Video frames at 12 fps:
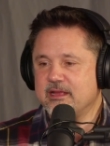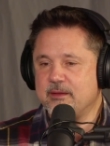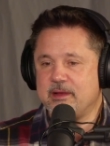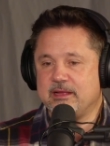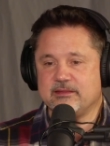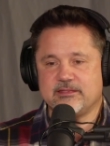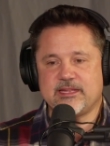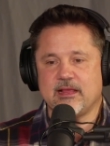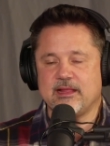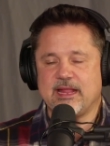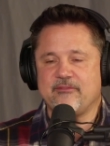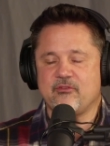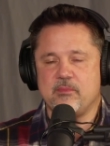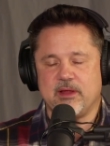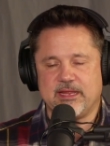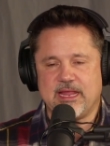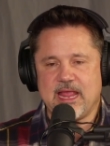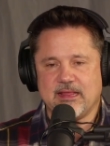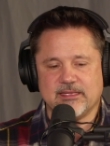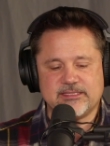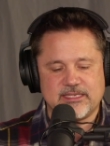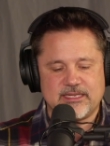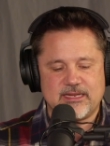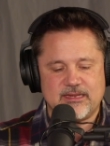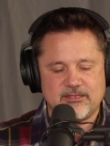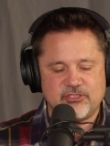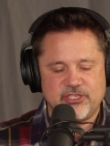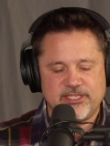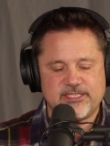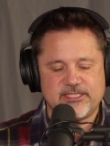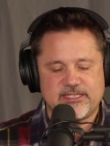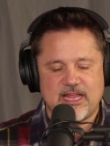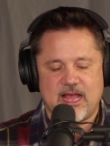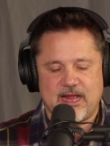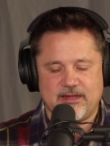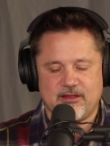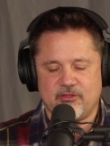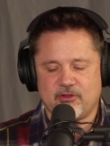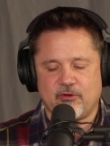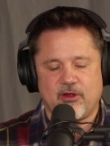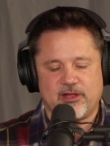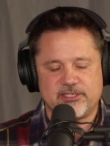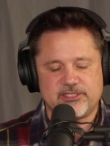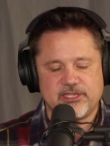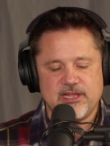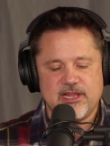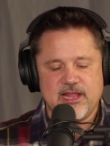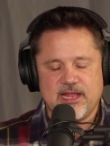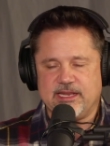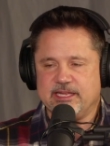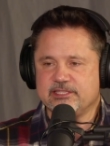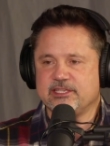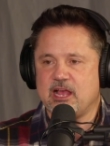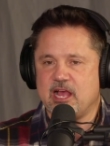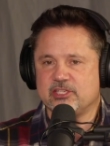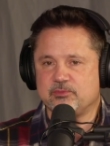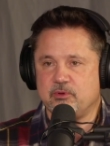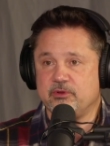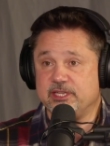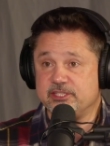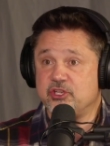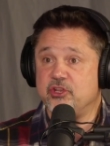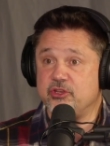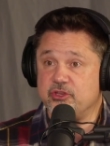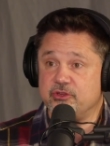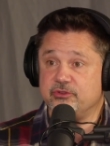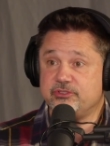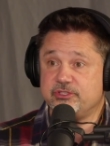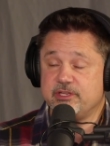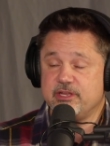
about telling everybody, hey, listen, Jesus died on the cross, and his gospel, his good news,